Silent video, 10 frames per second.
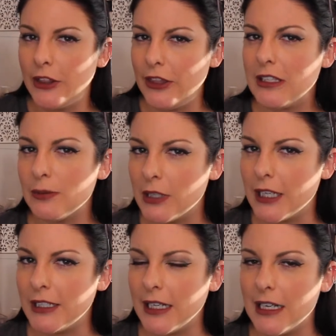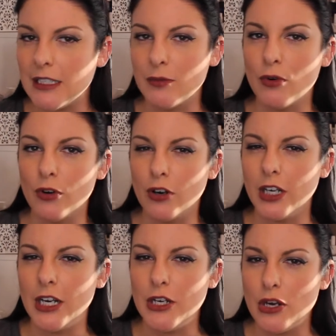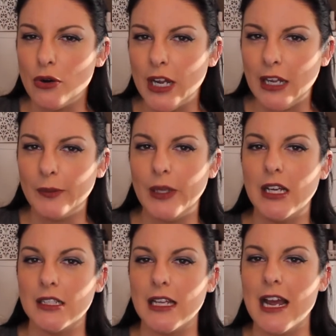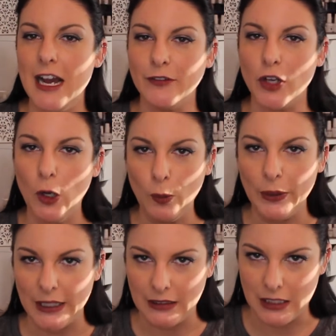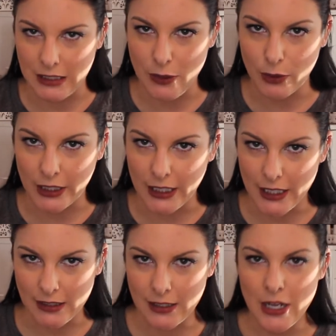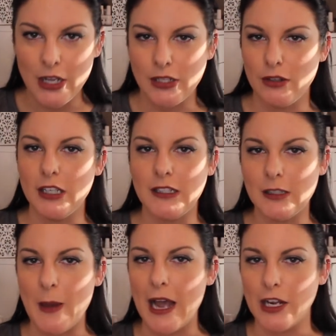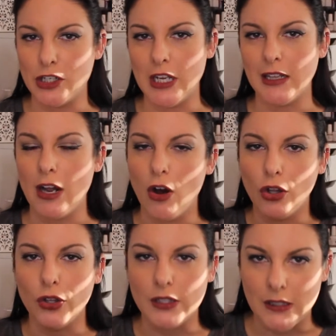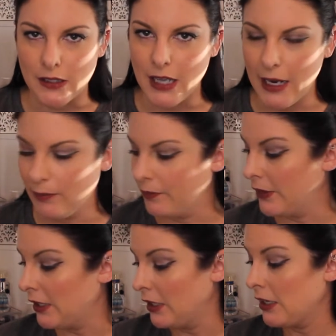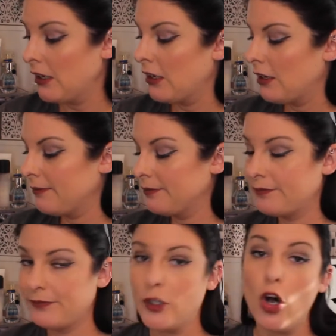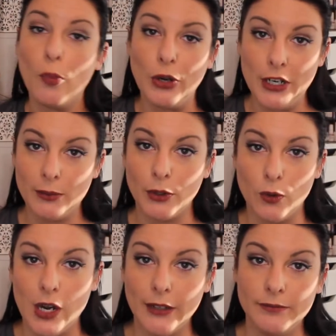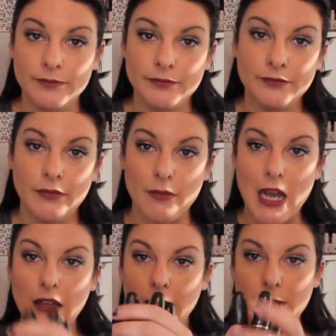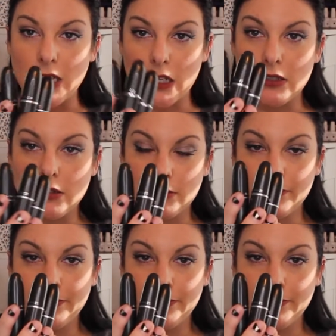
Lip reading: This one is more annoying because I have to open it to see what it is. So this is packaging that all looks the same. Culprit number one, MAC lipsticks.